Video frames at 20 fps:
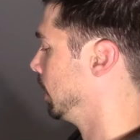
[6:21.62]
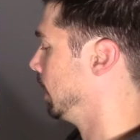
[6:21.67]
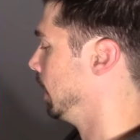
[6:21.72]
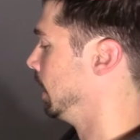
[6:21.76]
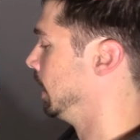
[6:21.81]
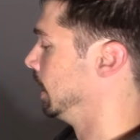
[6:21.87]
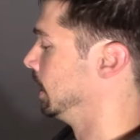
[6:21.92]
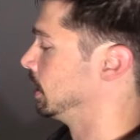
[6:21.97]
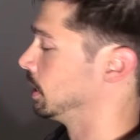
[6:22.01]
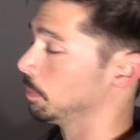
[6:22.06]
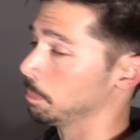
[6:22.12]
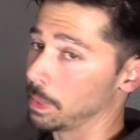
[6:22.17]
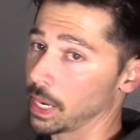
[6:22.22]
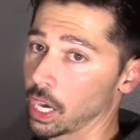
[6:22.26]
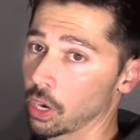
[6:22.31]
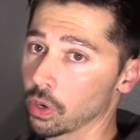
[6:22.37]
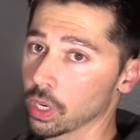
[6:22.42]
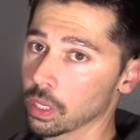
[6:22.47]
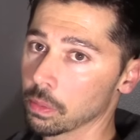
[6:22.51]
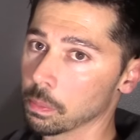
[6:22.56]
and it's in
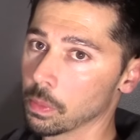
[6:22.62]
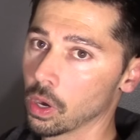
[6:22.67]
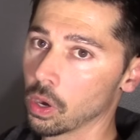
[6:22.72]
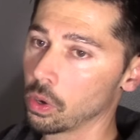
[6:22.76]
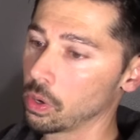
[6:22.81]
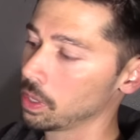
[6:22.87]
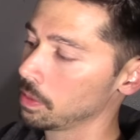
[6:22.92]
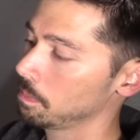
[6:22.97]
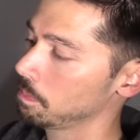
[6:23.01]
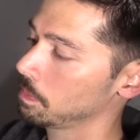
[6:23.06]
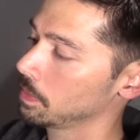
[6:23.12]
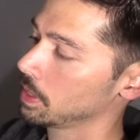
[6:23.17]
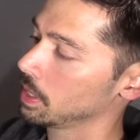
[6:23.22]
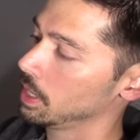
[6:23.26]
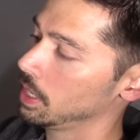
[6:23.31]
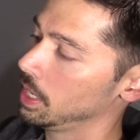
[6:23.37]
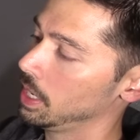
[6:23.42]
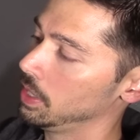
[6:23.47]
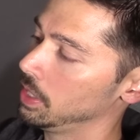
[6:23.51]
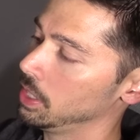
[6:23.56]
pairing mode.
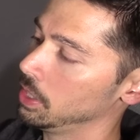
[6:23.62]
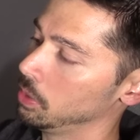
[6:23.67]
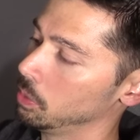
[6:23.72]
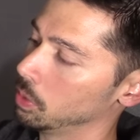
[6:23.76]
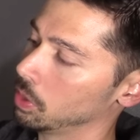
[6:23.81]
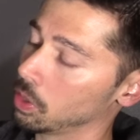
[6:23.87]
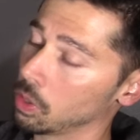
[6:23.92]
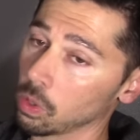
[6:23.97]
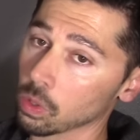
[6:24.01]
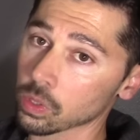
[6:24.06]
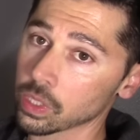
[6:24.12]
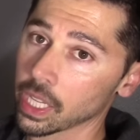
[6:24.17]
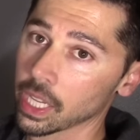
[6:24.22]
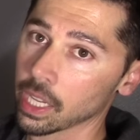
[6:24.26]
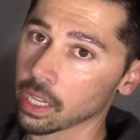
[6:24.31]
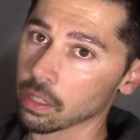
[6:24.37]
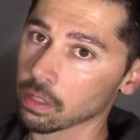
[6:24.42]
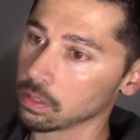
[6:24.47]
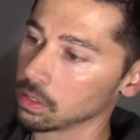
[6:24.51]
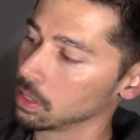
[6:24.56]
And then you want to hold
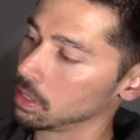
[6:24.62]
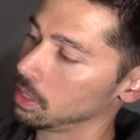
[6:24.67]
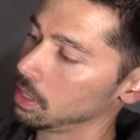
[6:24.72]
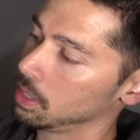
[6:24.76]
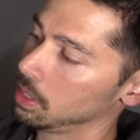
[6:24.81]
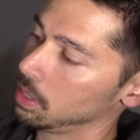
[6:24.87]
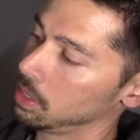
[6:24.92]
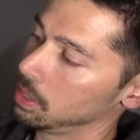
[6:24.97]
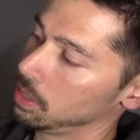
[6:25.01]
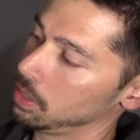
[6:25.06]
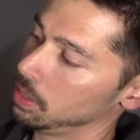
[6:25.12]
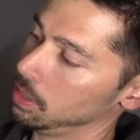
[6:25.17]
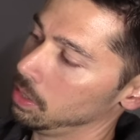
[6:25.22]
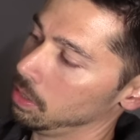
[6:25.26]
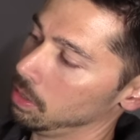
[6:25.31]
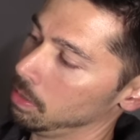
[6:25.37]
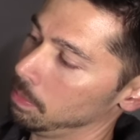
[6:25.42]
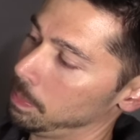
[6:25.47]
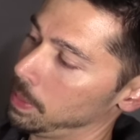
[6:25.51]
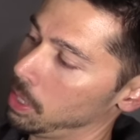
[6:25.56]
down
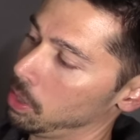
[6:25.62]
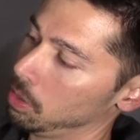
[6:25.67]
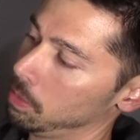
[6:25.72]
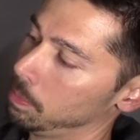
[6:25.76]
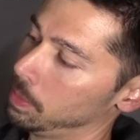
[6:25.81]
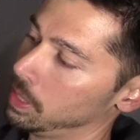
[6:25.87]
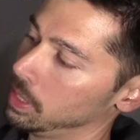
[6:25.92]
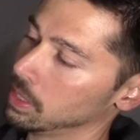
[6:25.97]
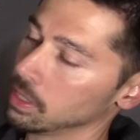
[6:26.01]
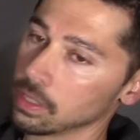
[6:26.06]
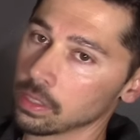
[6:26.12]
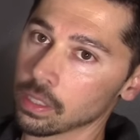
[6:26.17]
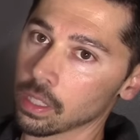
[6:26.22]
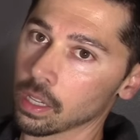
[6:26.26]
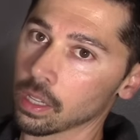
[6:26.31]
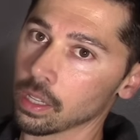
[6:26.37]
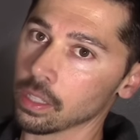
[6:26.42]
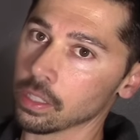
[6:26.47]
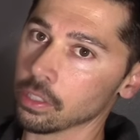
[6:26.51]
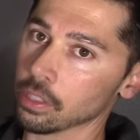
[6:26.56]
your power button
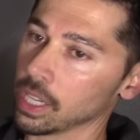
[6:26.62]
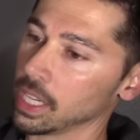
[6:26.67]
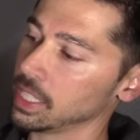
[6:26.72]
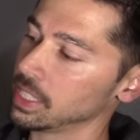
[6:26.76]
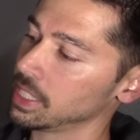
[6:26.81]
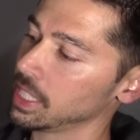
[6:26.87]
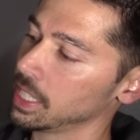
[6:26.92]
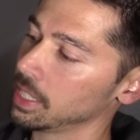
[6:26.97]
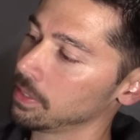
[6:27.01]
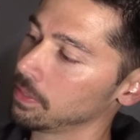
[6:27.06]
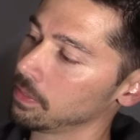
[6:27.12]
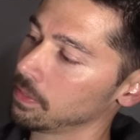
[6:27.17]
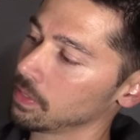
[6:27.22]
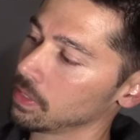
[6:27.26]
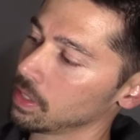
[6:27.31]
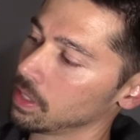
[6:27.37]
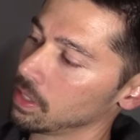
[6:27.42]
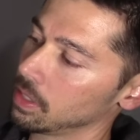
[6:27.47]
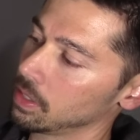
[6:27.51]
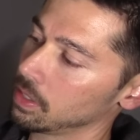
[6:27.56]
on your headset
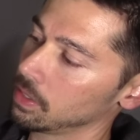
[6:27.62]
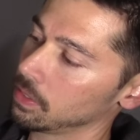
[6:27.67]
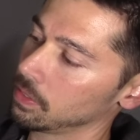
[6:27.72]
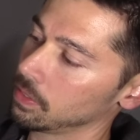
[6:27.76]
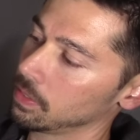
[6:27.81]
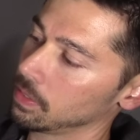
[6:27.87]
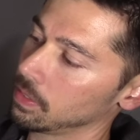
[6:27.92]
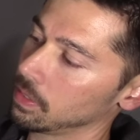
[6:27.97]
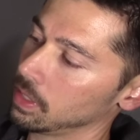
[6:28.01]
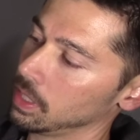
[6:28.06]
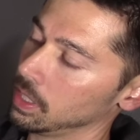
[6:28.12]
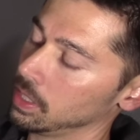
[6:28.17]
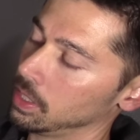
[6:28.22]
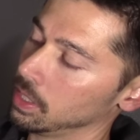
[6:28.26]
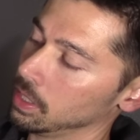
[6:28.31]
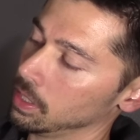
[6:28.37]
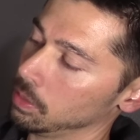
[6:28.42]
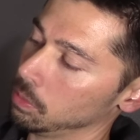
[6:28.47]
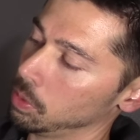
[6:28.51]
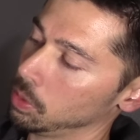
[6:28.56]

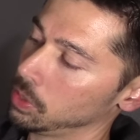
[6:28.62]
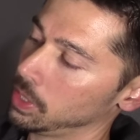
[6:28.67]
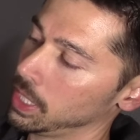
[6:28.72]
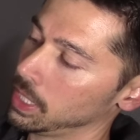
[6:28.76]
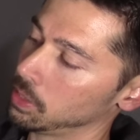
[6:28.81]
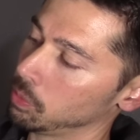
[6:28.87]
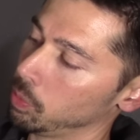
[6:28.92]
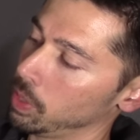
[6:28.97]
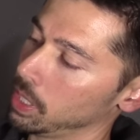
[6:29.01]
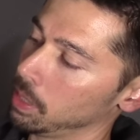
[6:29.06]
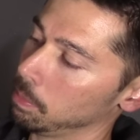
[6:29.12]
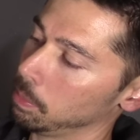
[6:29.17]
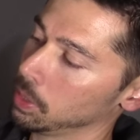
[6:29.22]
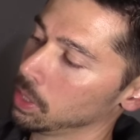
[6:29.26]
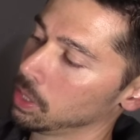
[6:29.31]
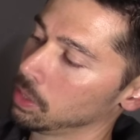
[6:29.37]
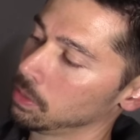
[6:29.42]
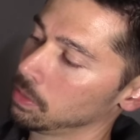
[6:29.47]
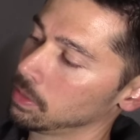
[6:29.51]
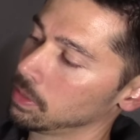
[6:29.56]
until it rotates red and
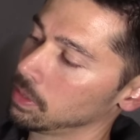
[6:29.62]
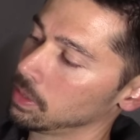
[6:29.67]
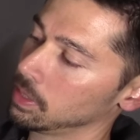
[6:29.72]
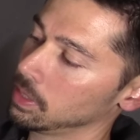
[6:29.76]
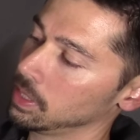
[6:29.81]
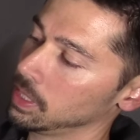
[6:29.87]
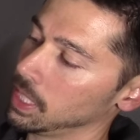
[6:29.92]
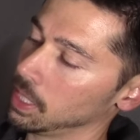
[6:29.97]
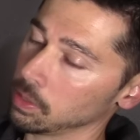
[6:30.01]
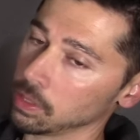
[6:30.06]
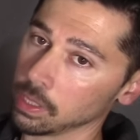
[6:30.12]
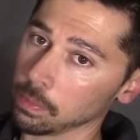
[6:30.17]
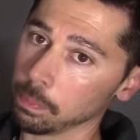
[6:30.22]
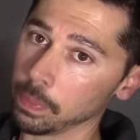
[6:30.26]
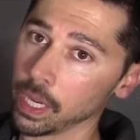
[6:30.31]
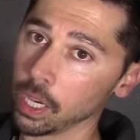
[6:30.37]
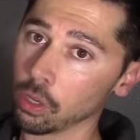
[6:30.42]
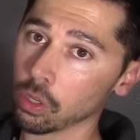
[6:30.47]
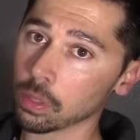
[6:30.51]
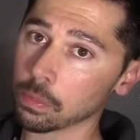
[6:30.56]
blue. Now it's in
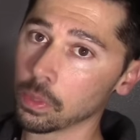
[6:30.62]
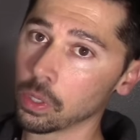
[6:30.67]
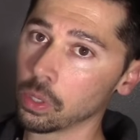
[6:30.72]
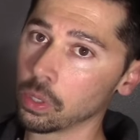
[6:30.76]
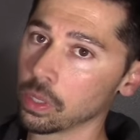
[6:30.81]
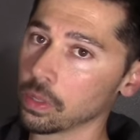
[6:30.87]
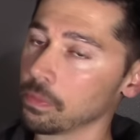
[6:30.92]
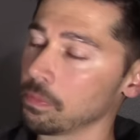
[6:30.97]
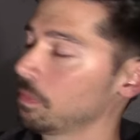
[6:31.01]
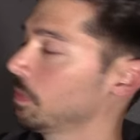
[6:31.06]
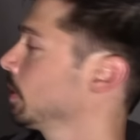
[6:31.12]
pairing mode,